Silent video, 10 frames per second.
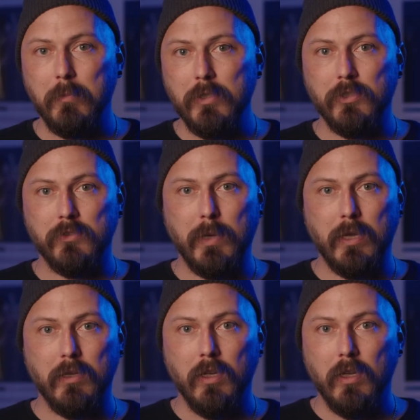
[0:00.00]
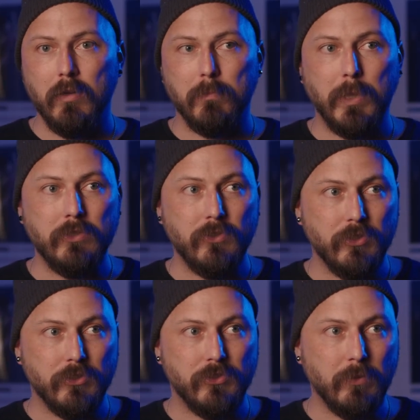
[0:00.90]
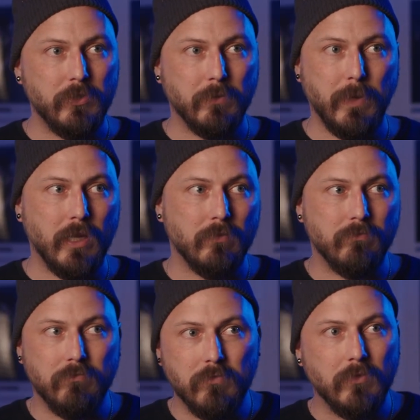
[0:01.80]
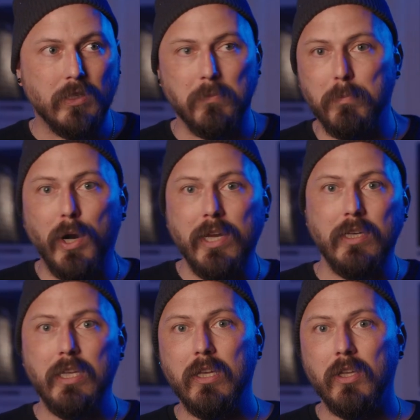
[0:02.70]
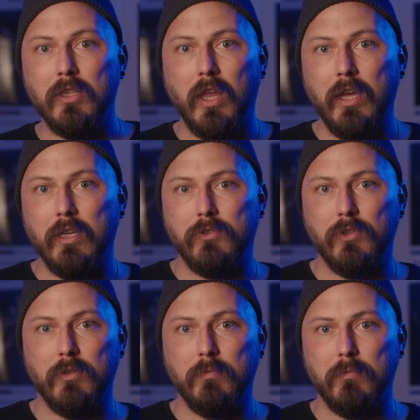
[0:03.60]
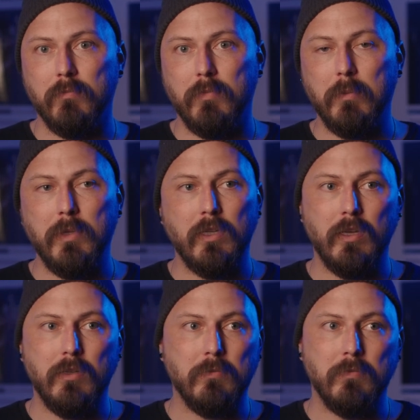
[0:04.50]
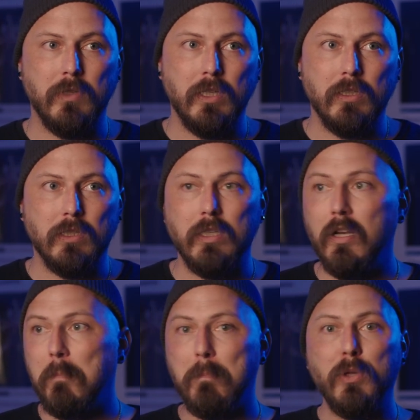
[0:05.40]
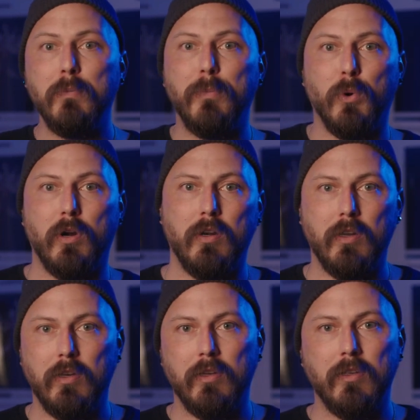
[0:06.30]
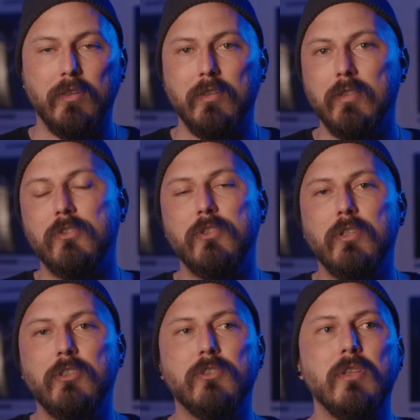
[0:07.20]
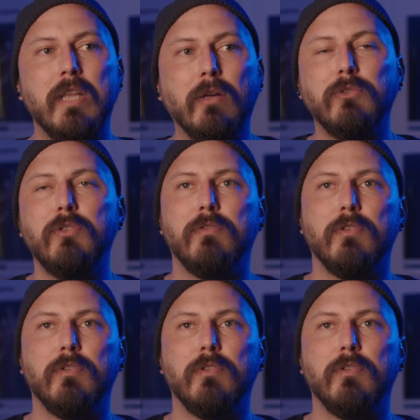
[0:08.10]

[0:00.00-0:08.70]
images by placing your subject by like a bright neon light or maybe a lit up billboard, and it just allows you